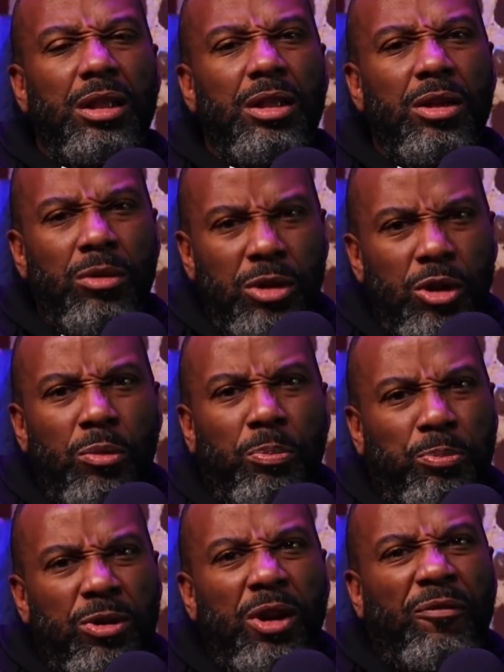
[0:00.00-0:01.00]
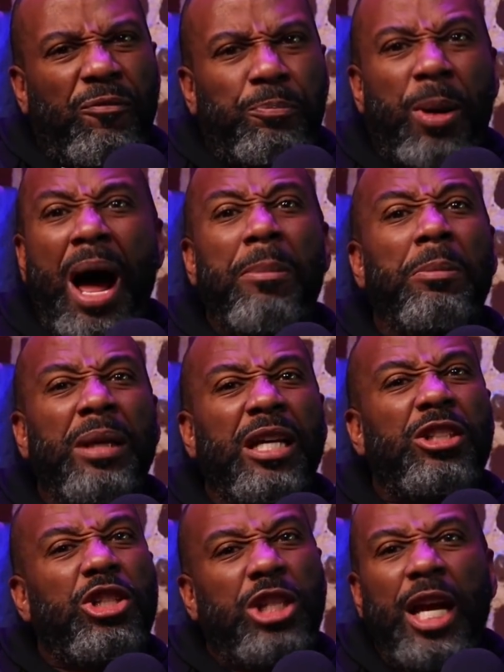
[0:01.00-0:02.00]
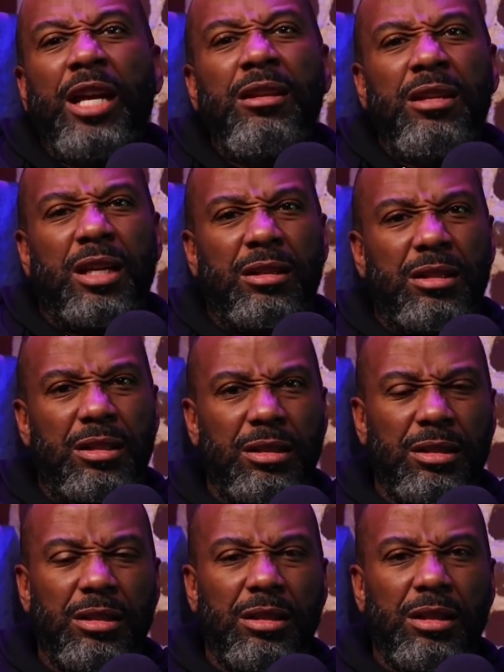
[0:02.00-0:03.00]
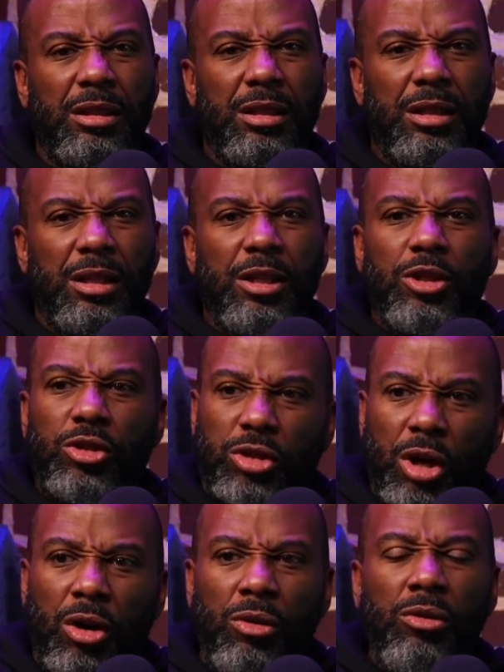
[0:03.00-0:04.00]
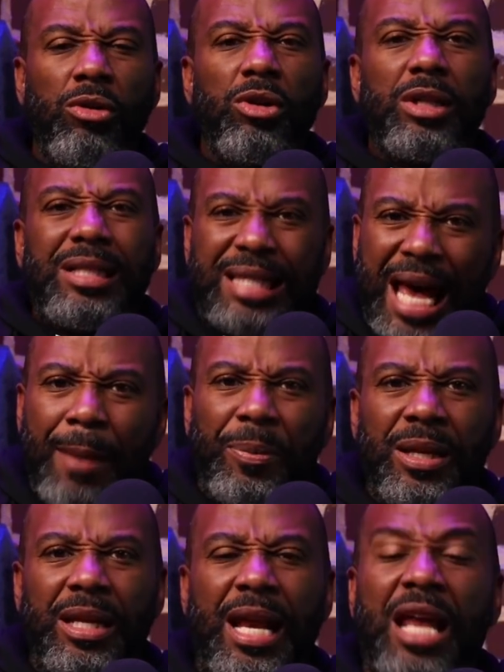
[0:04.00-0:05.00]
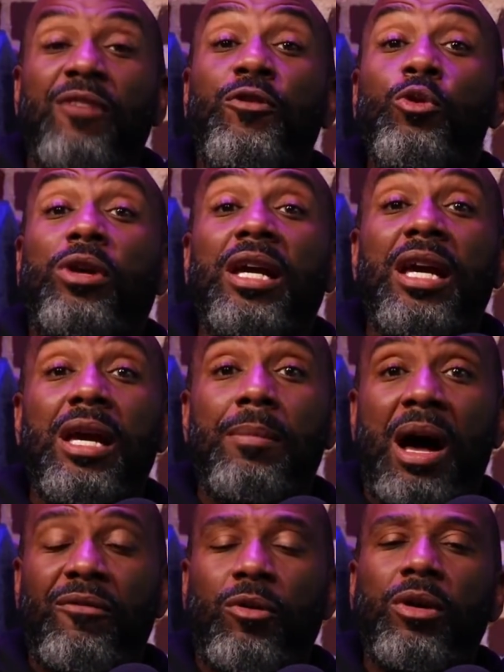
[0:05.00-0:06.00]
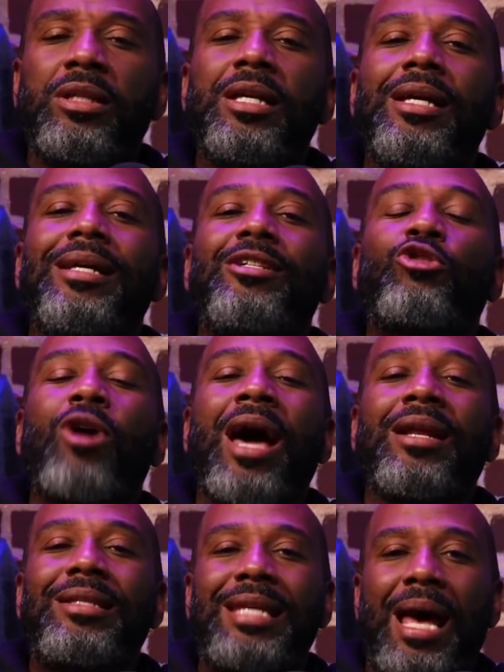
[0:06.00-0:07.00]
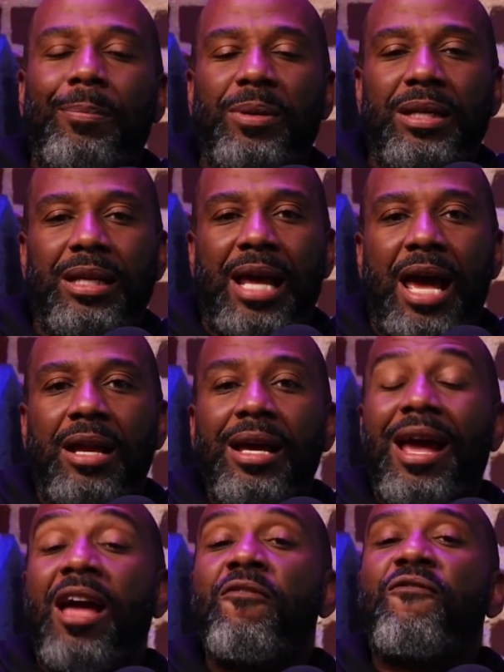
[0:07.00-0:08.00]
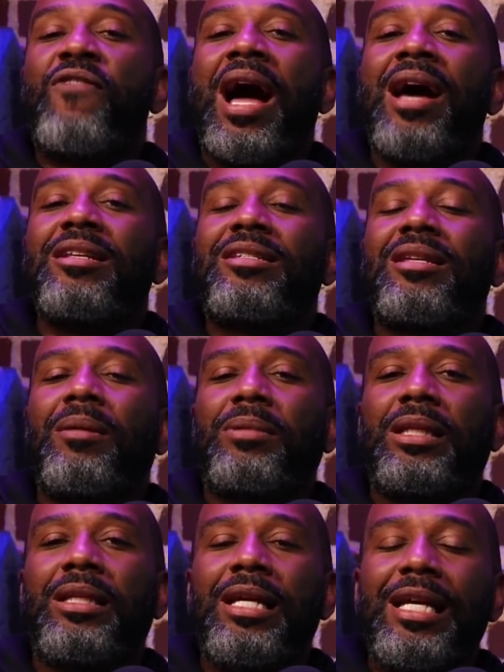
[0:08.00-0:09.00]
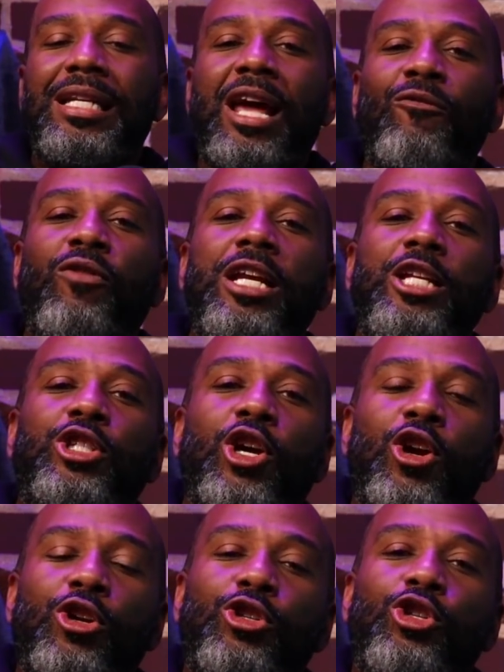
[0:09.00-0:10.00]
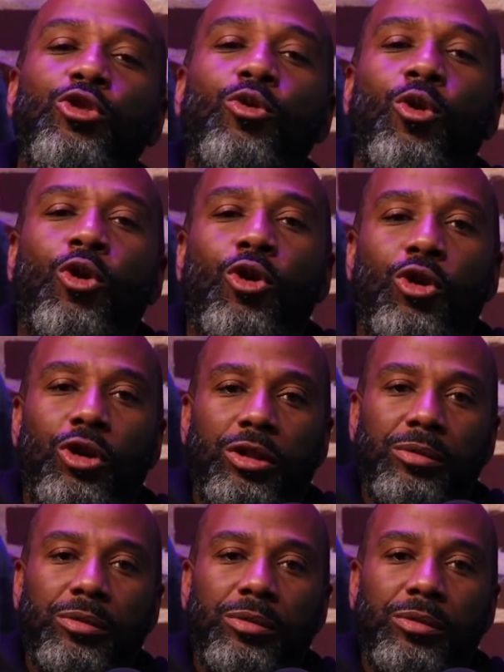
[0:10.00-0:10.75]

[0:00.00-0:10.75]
You're probably a genius. So tap into that. If you can hear my voice, try to tap into that and find something that really turns you on.